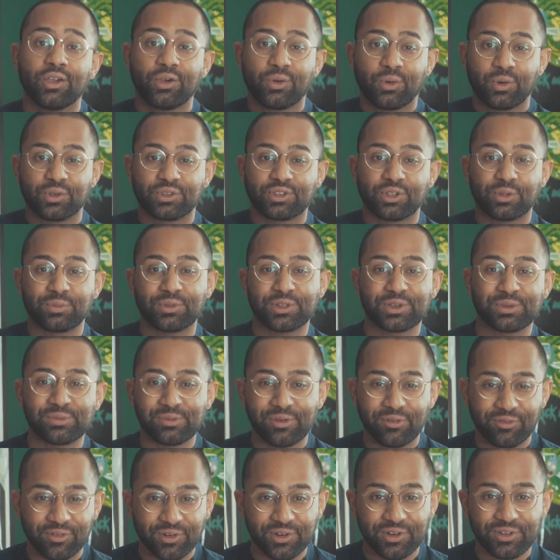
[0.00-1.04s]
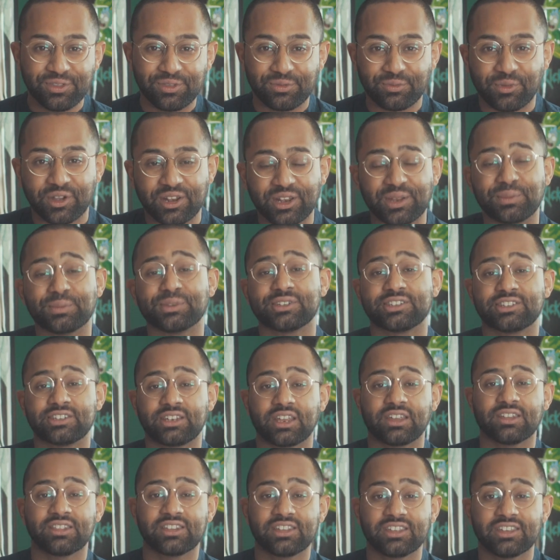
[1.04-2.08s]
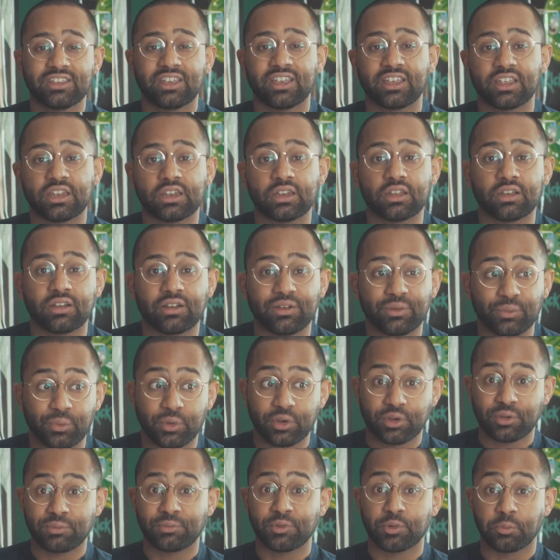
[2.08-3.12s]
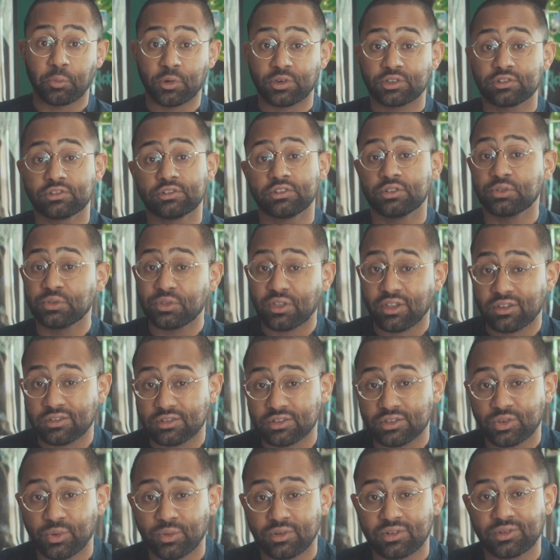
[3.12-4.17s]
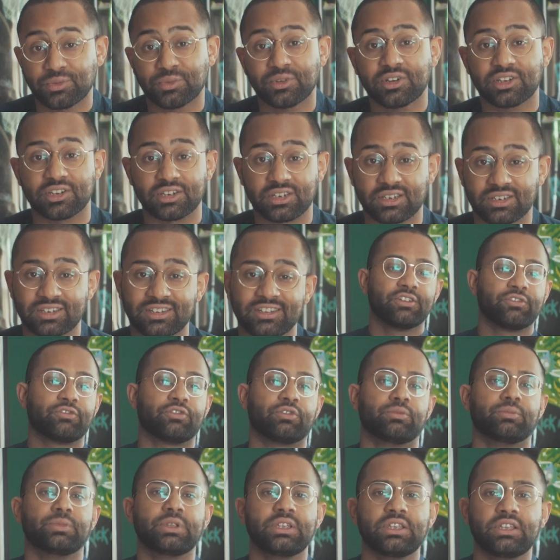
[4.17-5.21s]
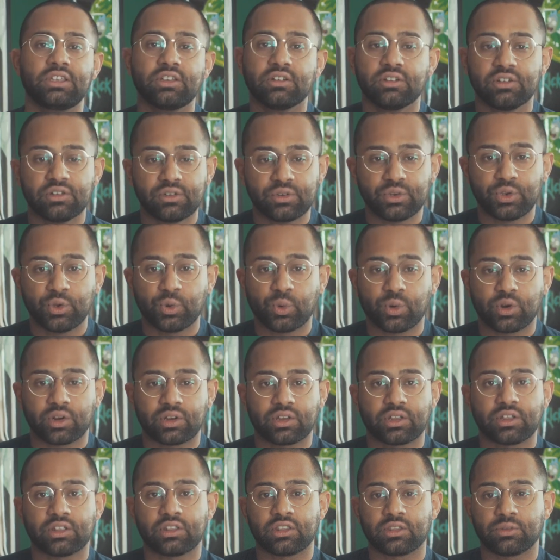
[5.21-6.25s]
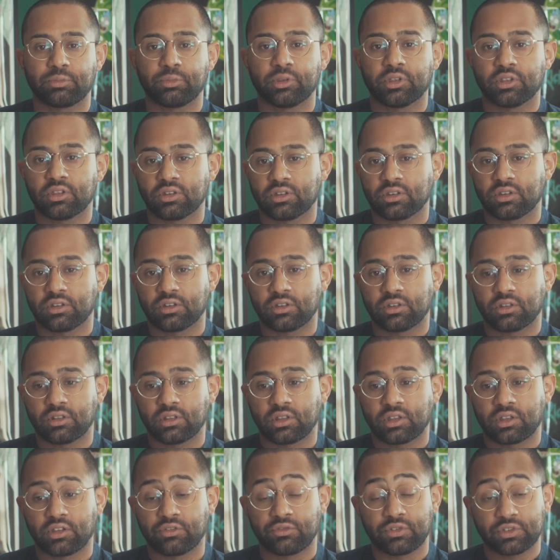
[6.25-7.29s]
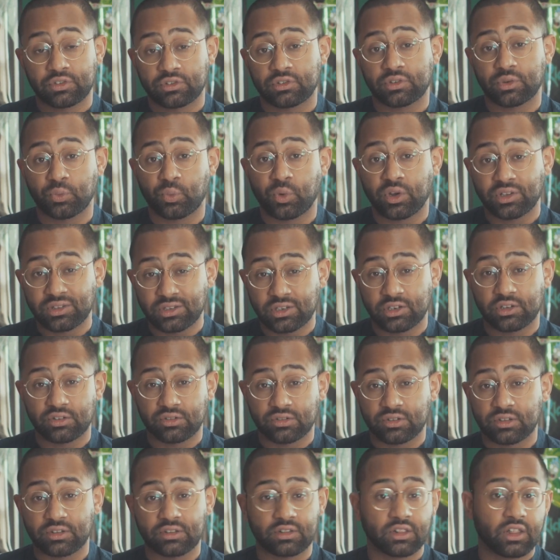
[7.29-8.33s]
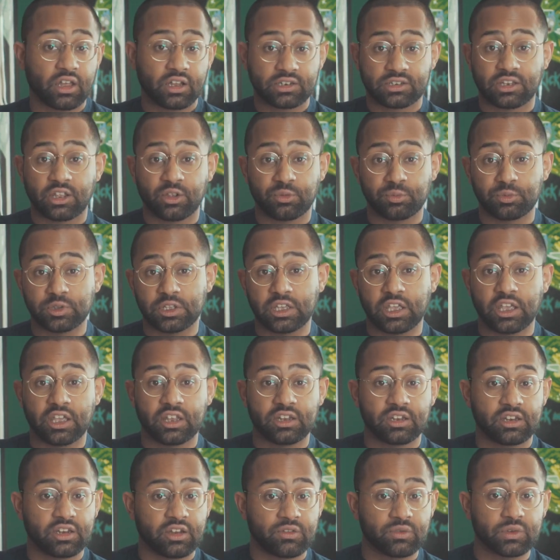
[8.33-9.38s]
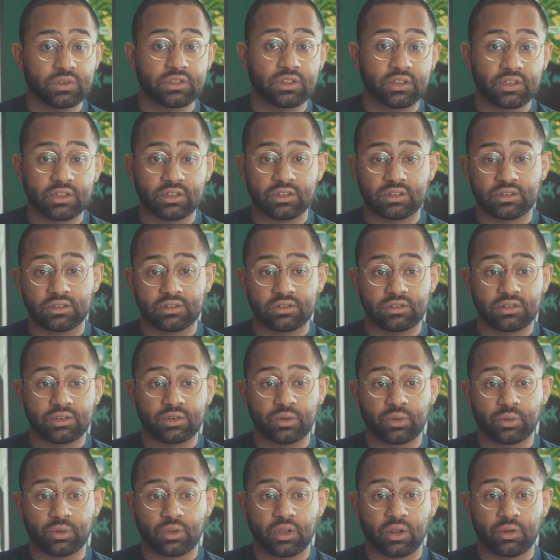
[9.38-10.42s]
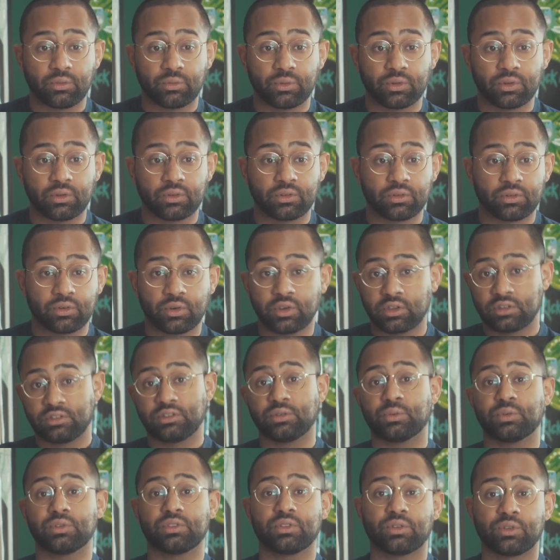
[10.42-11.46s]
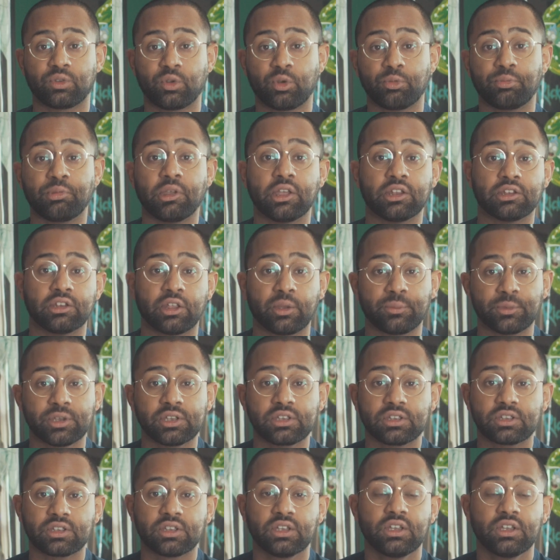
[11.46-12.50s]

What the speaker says: What's up, look above Earth? My name is Stanley, and welcome to March 2021. For me here in New York, it's been like officially 1 year since lockdown began, and everything got real crazy with this whole pandemic.